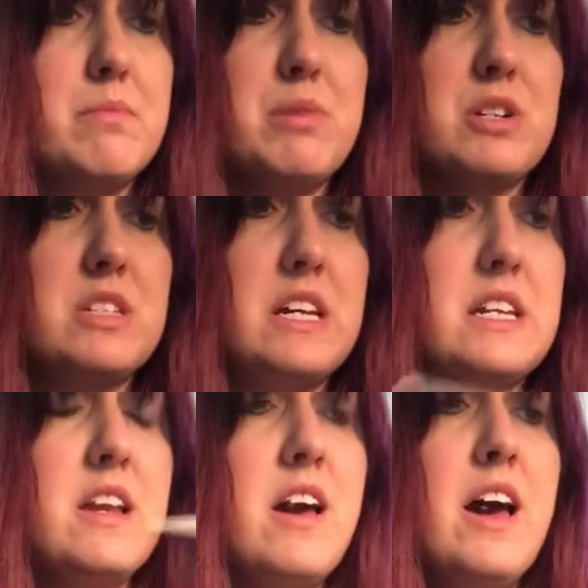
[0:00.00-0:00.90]

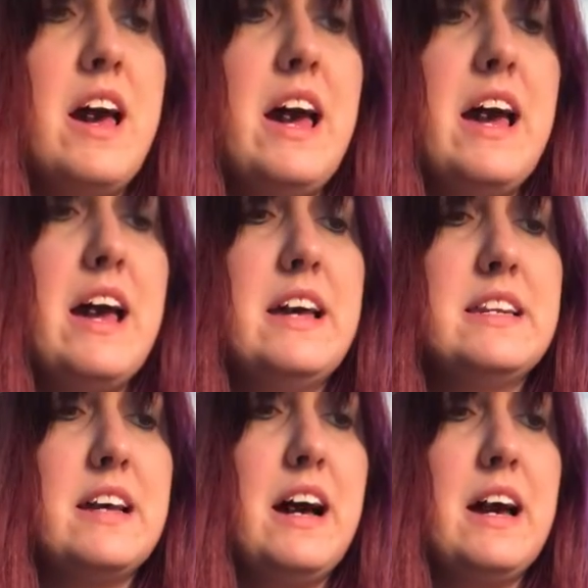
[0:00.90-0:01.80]
person.
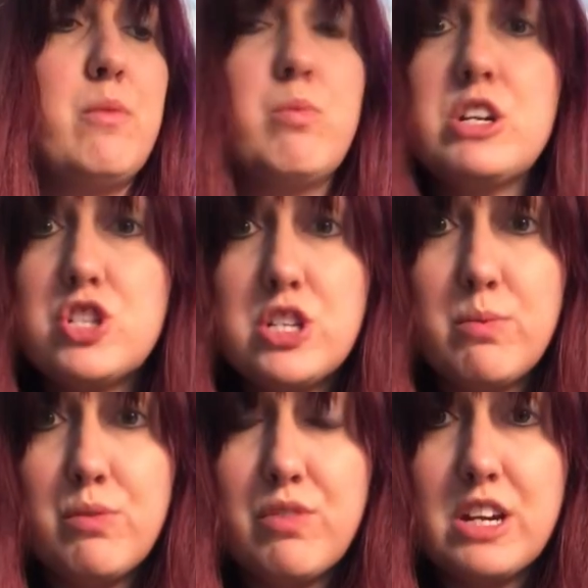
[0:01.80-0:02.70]
And I wish she
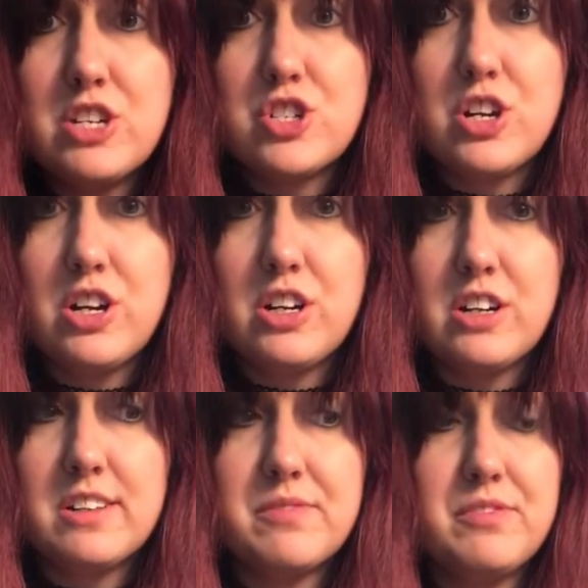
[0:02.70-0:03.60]
would finish
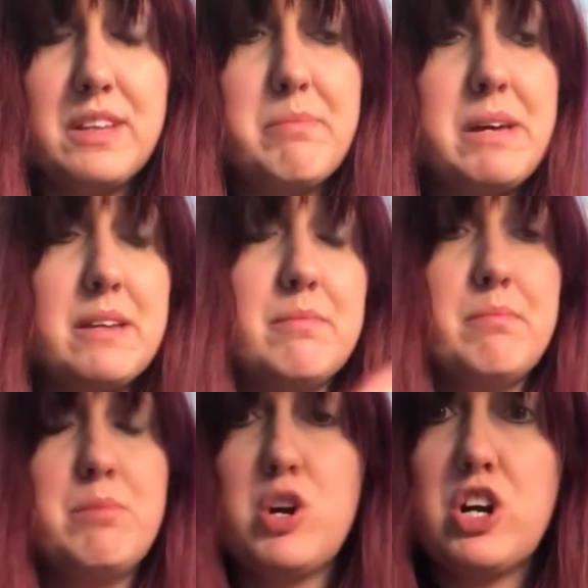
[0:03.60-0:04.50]
her flippin'
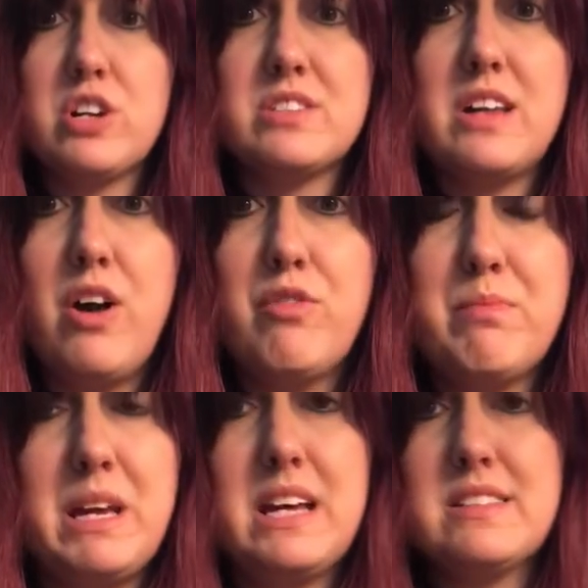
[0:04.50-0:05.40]
book herself
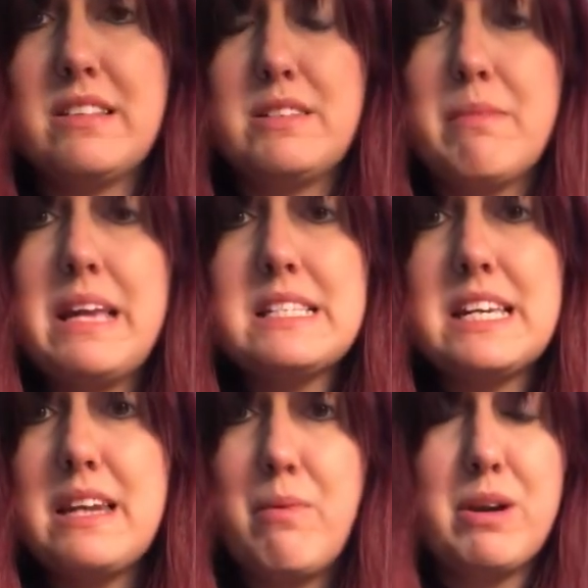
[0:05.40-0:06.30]
because it's
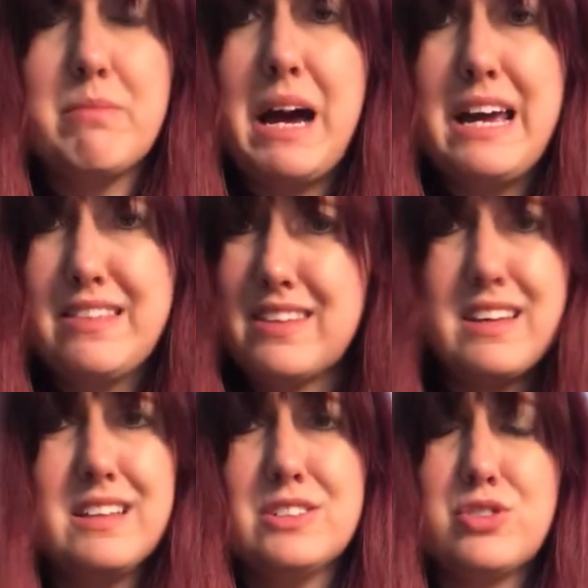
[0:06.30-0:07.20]
amazing. I want to buy it.
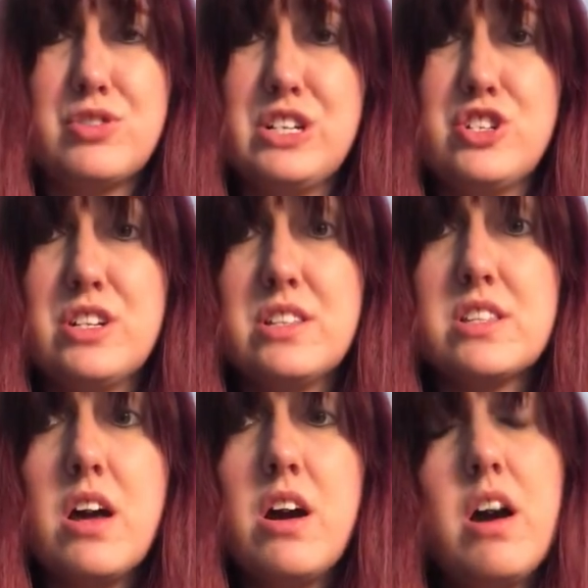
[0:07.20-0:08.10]
The
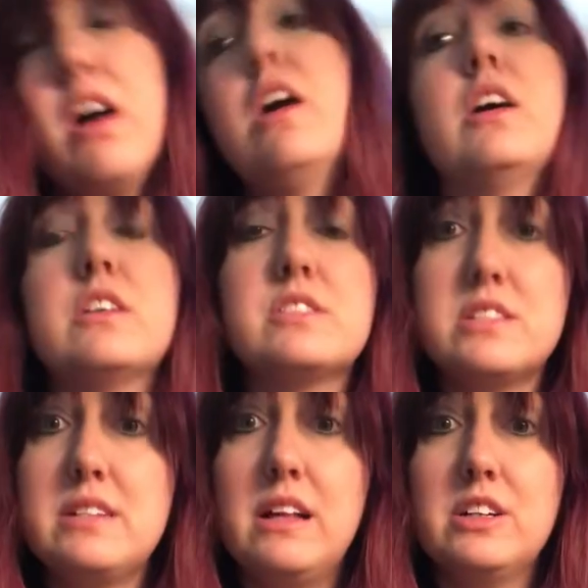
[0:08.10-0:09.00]
illustrations are
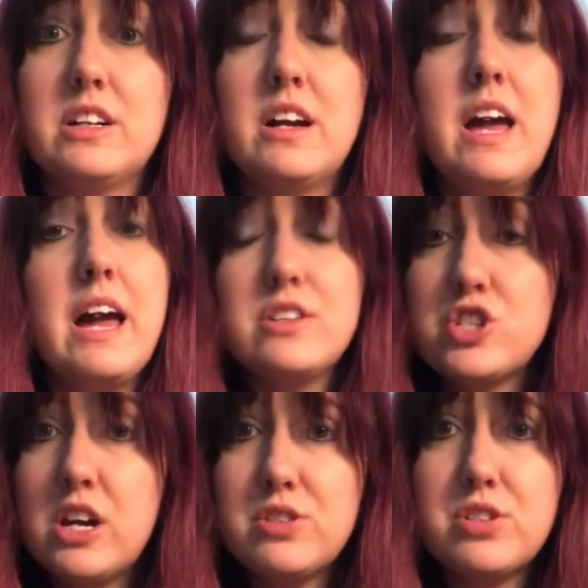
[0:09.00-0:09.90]
stellar. And
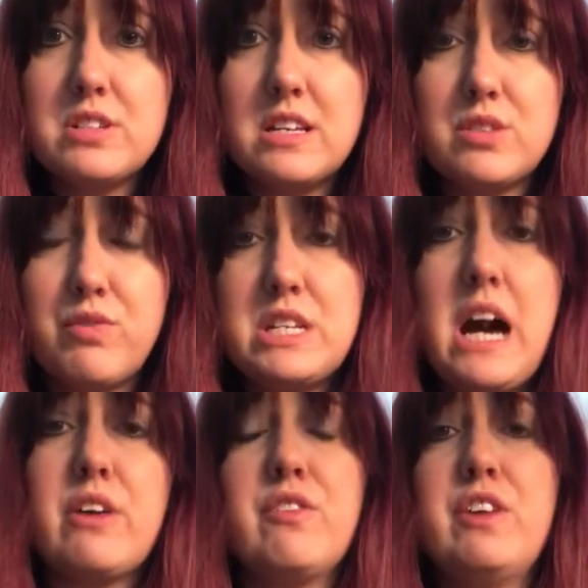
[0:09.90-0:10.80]
she also does
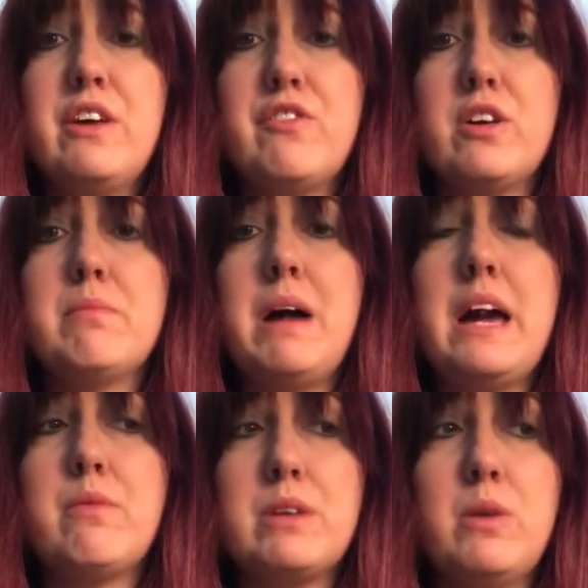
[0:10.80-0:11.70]
photography for
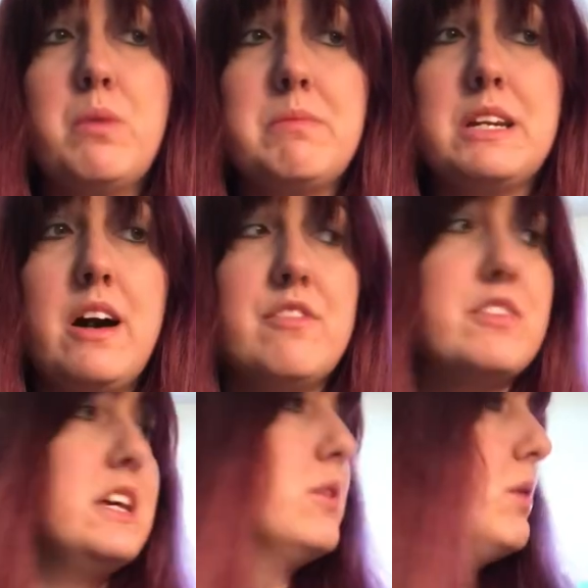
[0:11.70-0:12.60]
my Real Women of
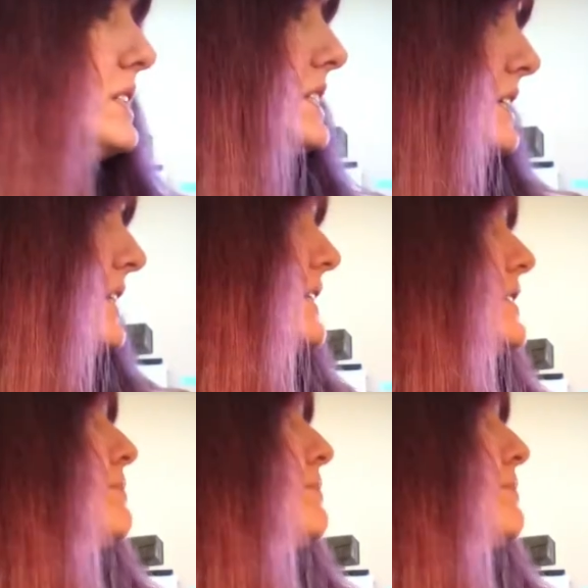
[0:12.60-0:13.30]
the Quad Cities